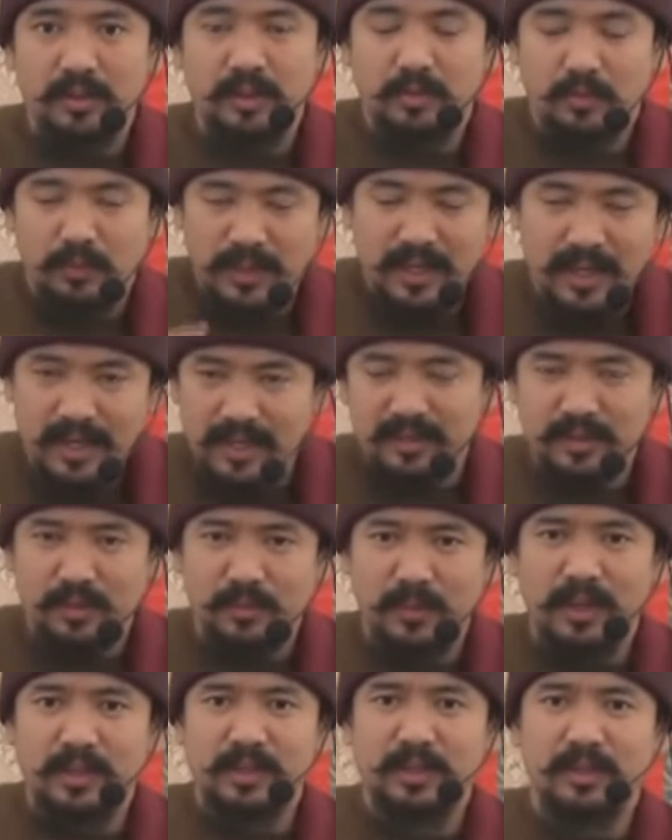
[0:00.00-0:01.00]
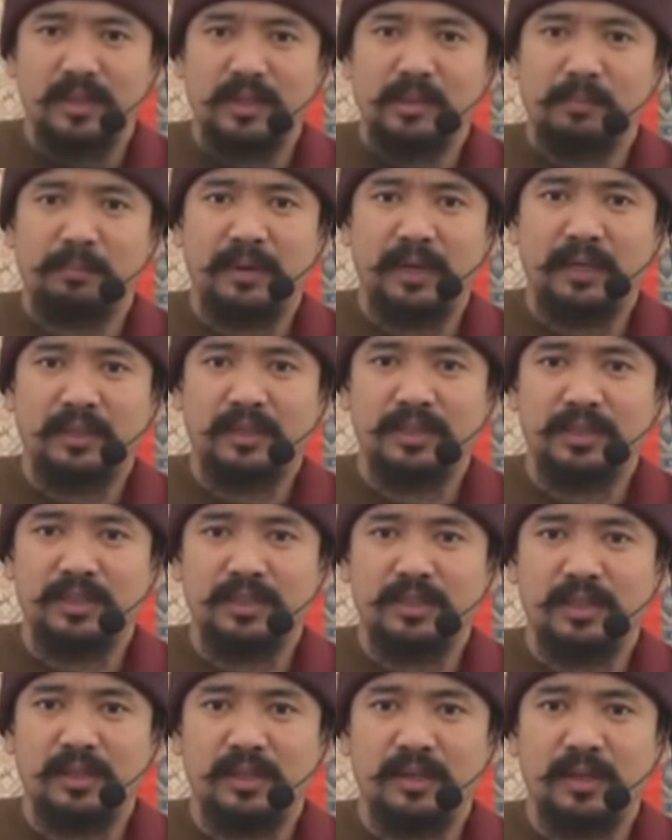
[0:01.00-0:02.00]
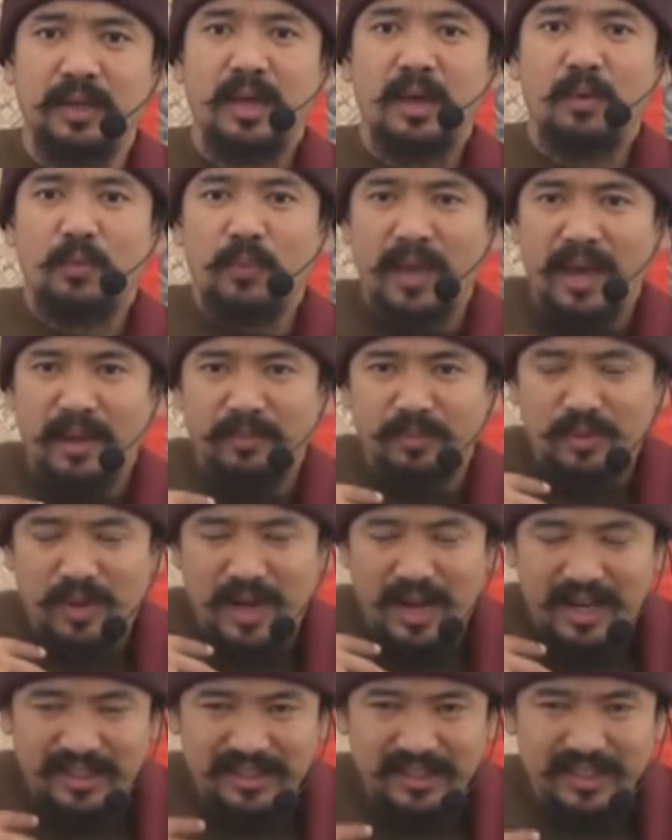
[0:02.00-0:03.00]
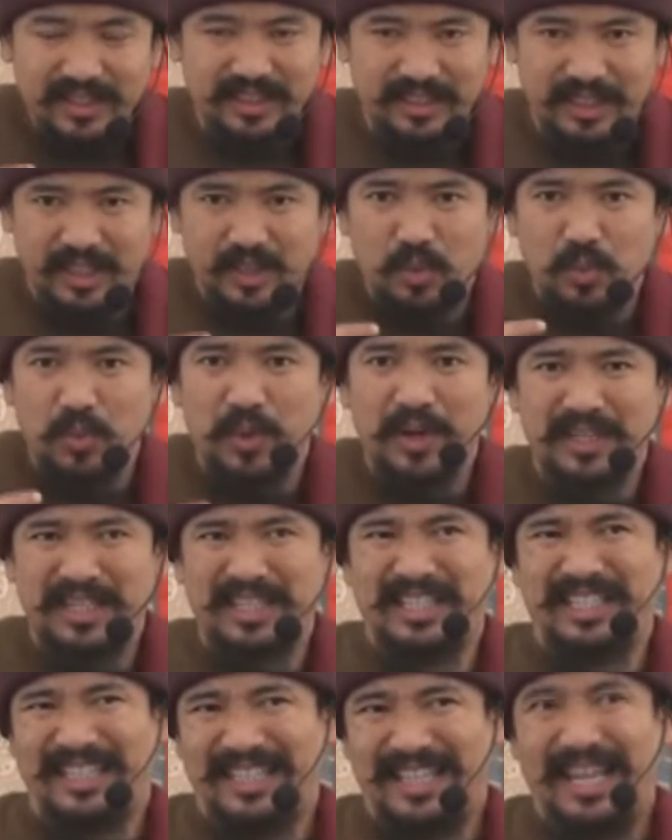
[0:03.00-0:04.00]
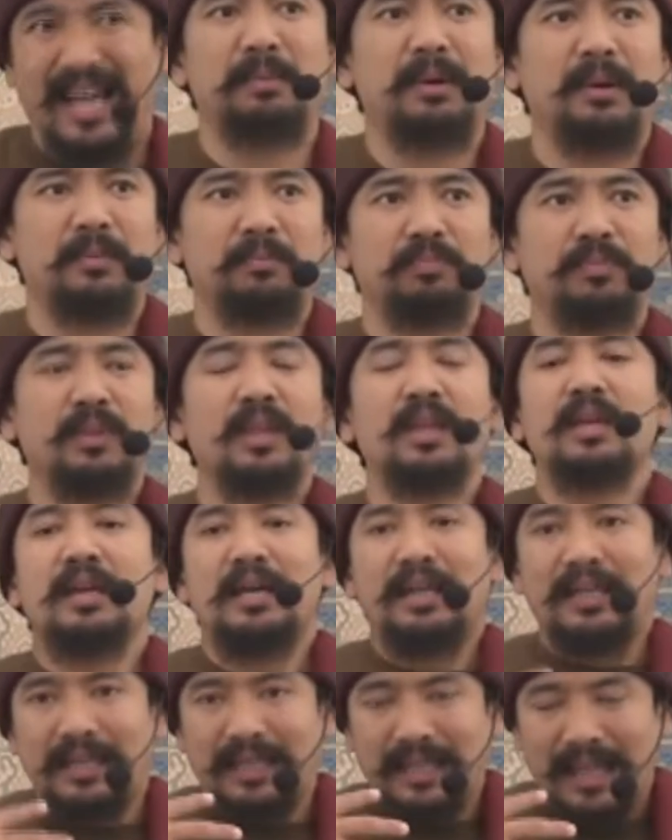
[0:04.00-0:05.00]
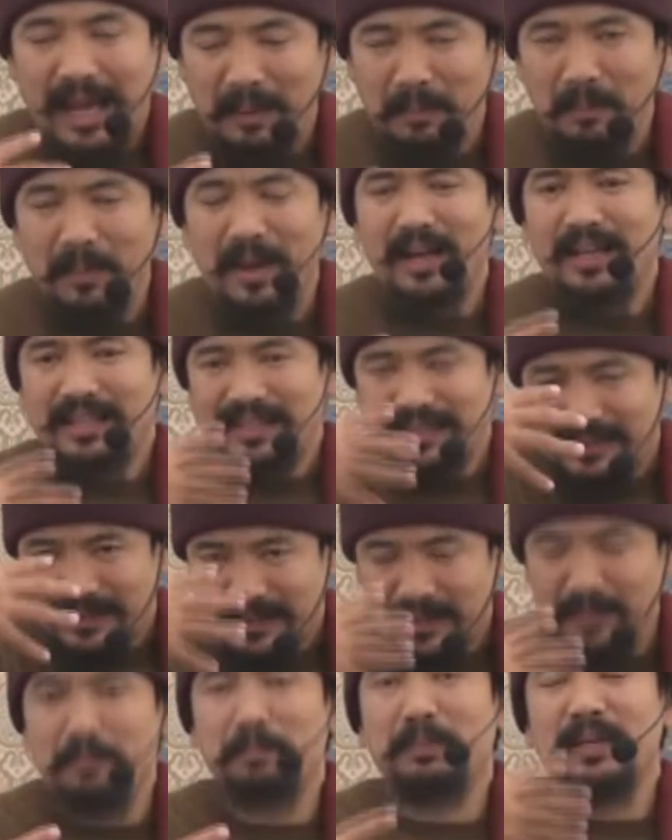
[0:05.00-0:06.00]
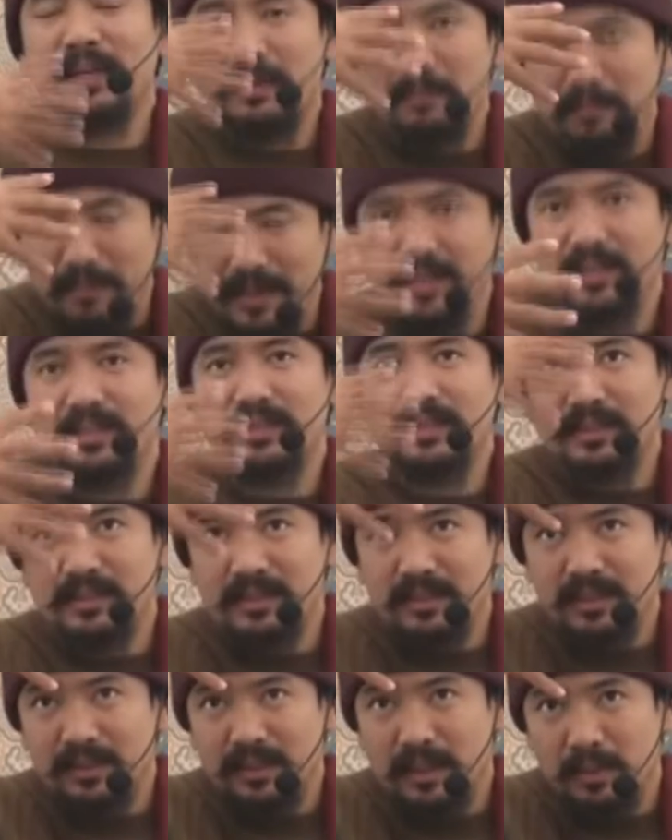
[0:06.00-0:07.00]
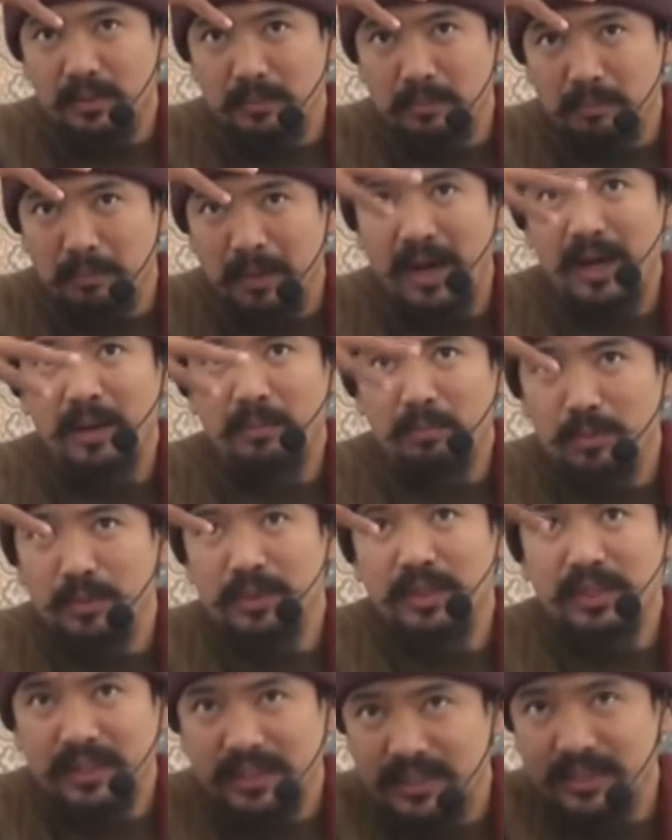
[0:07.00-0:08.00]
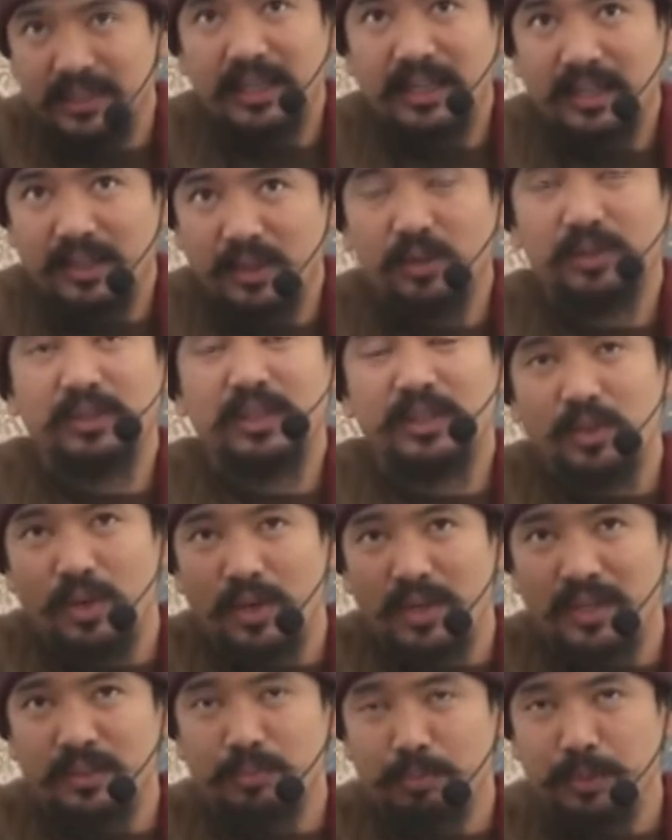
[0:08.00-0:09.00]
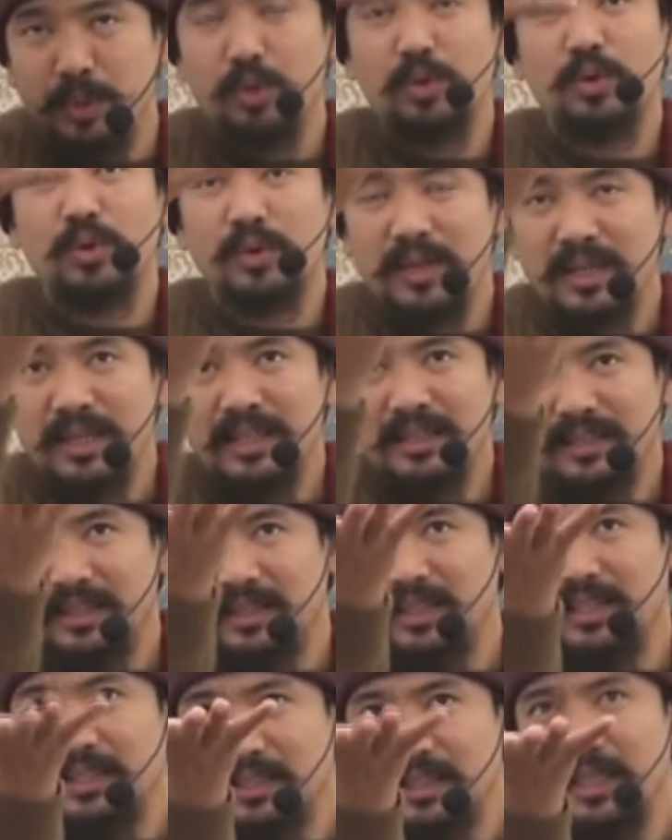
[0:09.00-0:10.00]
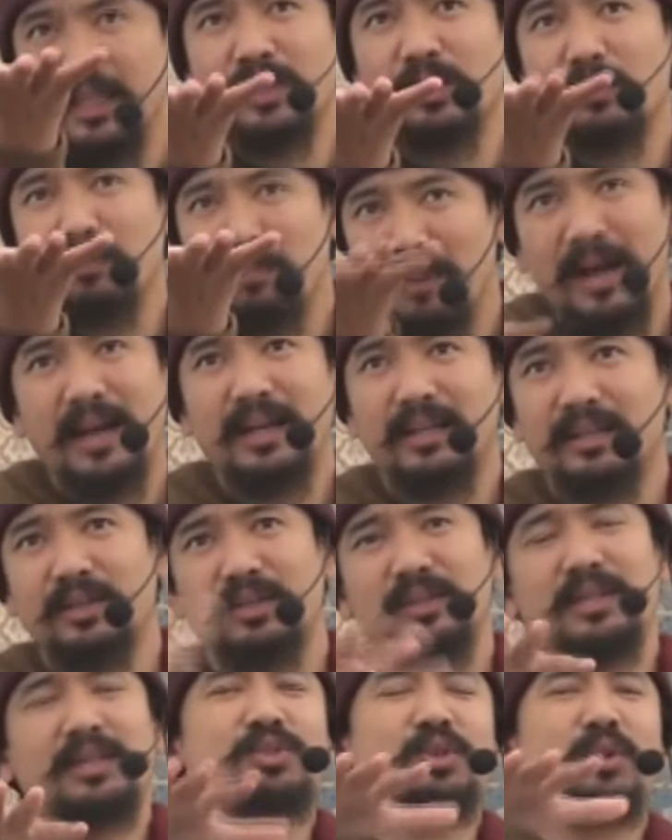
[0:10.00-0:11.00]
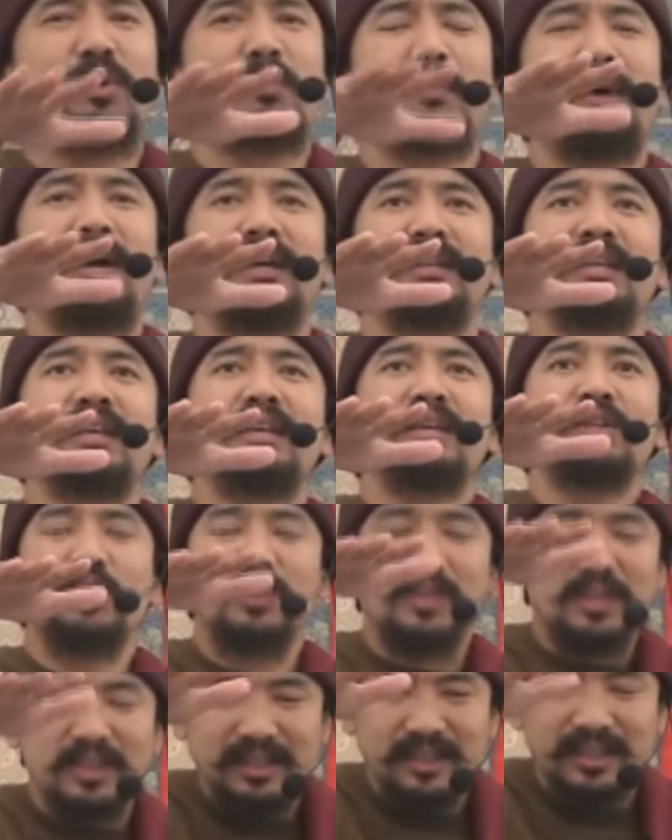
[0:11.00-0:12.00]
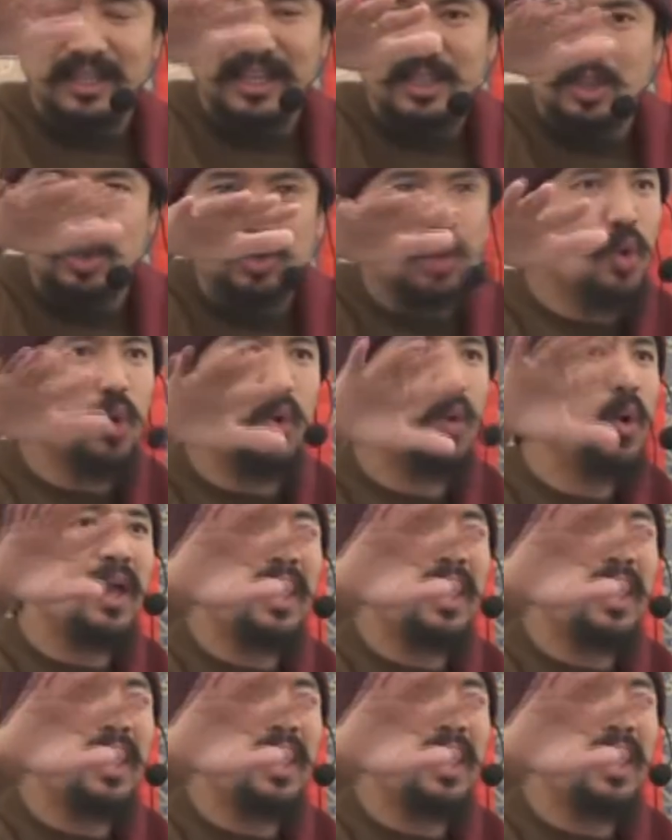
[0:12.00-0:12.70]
we as a Vajrayana practitioner, we have to understand what is Lama. Lama simply means the Mahamudra state or the your pure state of mind or the nature of mind. So there's no